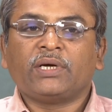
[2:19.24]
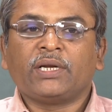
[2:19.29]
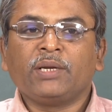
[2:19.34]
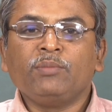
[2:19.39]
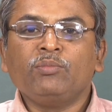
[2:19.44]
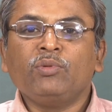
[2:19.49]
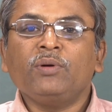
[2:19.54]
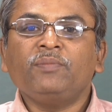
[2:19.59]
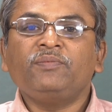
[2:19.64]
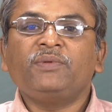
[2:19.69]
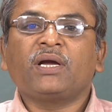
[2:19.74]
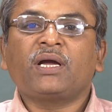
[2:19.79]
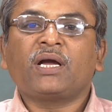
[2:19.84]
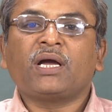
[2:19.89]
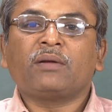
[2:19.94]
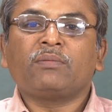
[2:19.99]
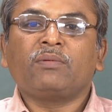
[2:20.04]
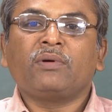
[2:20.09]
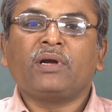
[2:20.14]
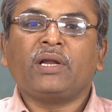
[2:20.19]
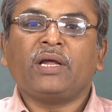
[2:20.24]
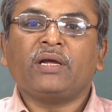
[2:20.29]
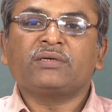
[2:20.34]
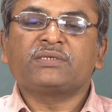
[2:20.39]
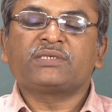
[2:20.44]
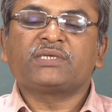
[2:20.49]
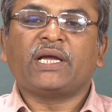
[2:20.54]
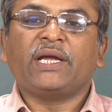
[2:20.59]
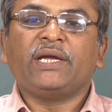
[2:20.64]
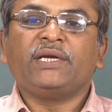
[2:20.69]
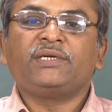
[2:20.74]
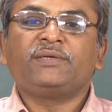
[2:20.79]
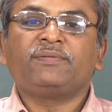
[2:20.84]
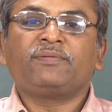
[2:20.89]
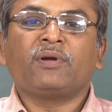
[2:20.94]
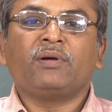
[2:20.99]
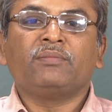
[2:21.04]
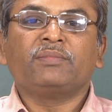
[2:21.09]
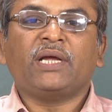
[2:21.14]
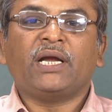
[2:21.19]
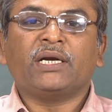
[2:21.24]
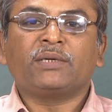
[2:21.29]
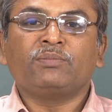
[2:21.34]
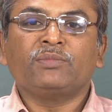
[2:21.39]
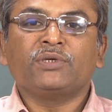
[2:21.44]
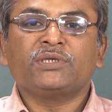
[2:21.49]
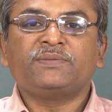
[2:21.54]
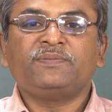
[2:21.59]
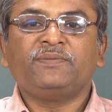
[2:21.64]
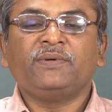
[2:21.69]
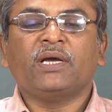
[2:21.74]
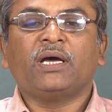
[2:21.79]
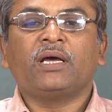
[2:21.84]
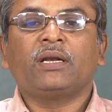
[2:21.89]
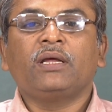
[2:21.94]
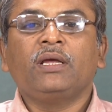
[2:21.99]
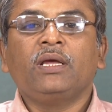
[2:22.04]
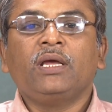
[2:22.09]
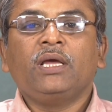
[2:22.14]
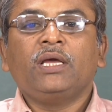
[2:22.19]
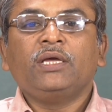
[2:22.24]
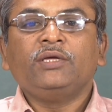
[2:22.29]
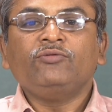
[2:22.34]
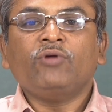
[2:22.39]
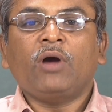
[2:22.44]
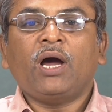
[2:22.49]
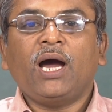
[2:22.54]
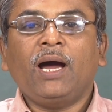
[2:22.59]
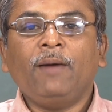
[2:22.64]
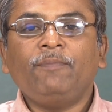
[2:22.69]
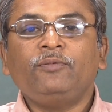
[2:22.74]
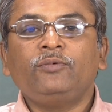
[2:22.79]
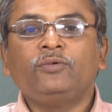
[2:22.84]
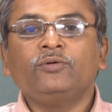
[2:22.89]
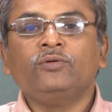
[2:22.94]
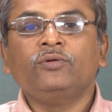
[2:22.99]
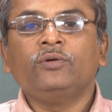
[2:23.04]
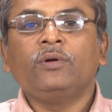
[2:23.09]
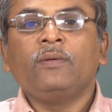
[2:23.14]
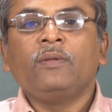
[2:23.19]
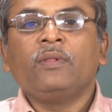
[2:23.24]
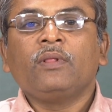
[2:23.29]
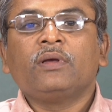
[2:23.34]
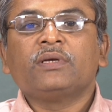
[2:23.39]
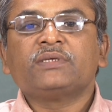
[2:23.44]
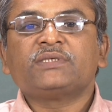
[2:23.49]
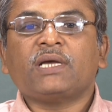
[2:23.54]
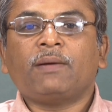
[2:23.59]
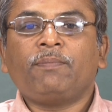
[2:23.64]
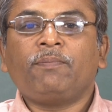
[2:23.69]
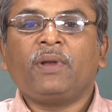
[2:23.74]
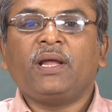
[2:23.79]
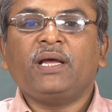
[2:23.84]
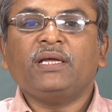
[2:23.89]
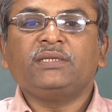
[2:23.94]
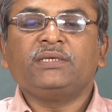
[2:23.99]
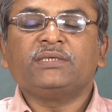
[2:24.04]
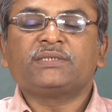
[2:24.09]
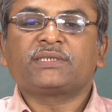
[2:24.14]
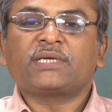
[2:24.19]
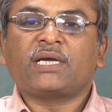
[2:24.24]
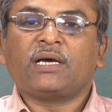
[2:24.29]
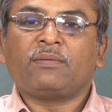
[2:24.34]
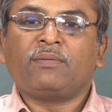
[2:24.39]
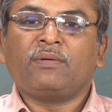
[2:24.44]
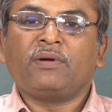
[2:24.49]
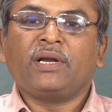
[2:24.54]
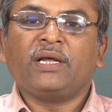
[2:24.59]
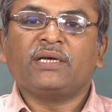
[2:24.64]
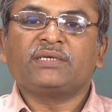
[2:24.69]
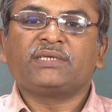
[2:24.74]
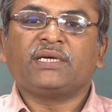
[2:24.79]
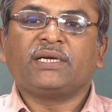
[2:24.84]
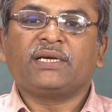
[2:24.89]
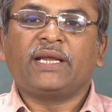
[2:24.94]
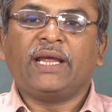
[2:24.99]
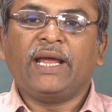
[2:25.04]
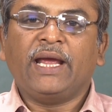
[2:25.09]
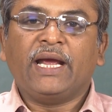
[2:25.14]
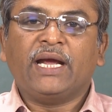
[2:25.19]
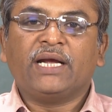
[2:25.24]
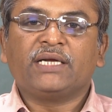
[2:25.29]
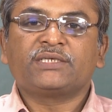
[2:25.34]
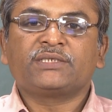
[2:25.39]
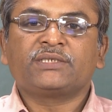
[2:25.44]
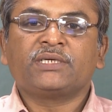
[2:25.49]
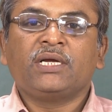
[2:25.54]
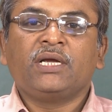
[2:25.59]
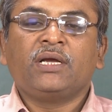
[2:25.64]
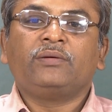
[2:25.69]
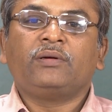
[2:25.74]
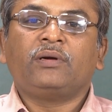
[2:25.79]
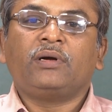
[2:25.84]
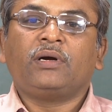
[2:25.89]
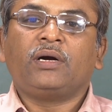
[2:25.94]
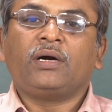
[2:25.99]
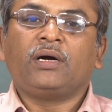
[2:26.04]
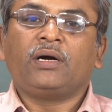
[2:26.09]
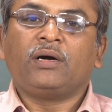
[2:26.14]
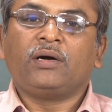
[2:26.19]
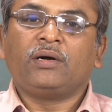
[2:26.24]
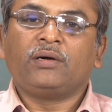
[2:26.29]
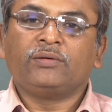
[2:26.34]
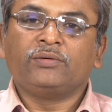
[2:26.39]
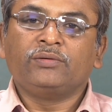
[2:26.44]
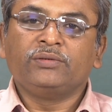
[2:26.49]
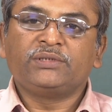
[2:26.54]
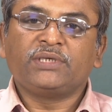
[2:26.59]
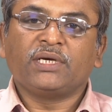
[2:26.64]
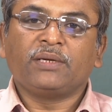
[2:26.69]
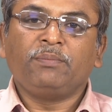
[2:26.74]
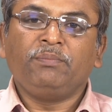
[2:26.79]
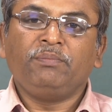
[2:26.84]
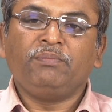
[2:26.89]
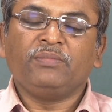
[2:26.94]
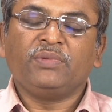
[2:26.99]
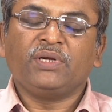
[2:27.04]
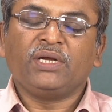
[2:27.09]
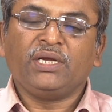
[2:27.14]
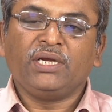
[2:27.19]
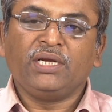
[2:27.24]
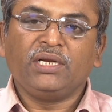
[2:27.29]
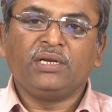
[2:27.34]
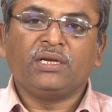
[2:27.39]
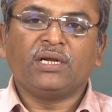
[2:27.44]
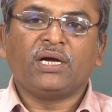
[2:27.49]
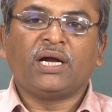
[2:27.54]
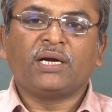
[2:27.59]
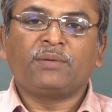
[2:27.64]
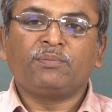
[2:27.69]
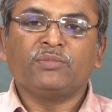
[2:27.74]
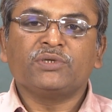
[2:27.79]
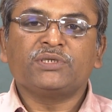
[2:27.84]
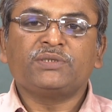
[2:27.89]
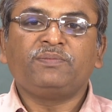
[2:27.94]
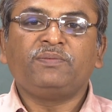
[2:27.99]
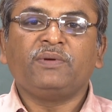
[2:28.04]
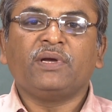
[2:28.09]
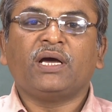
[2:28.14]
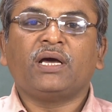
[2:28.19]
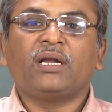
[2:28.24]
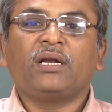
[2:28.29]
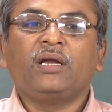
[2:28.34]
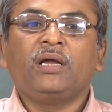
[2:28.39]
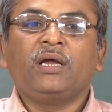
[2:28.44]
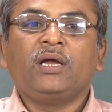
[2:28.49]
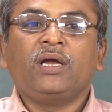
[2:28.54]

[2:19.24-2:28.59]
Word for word: remove the carbon dioxide from the atmosphere you have to supply this carbon dioxide gas uh, which are in atmosphere